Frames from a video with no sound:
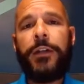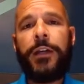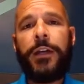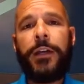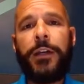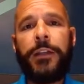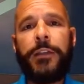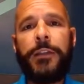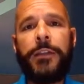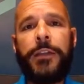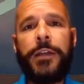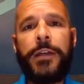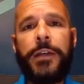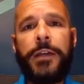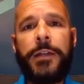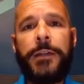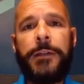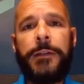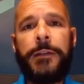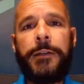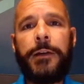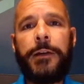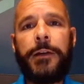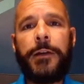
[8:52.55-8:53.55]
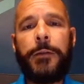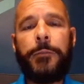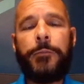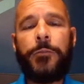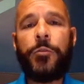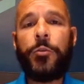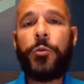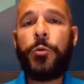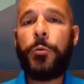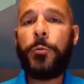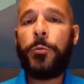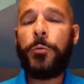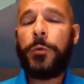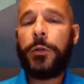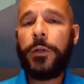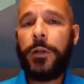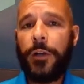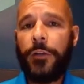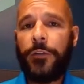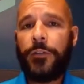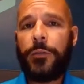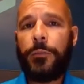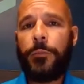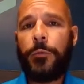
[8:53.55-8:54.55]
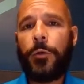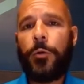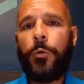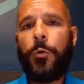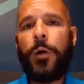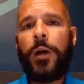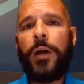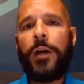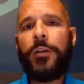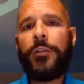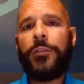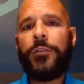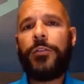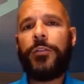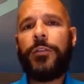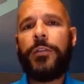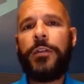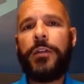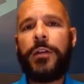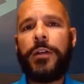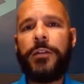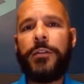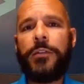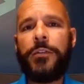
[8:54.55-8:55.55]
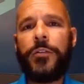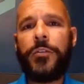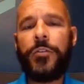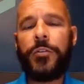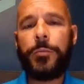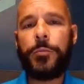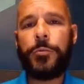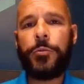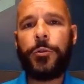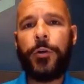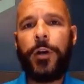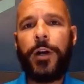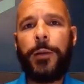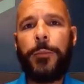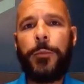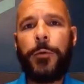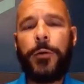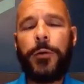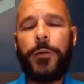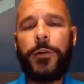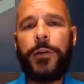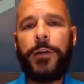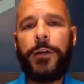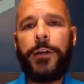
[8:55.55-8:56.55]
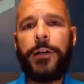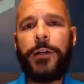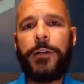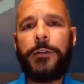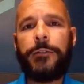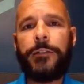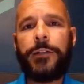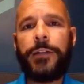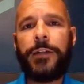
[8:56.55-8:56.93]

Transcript: and then 2 custom requests that the subscriber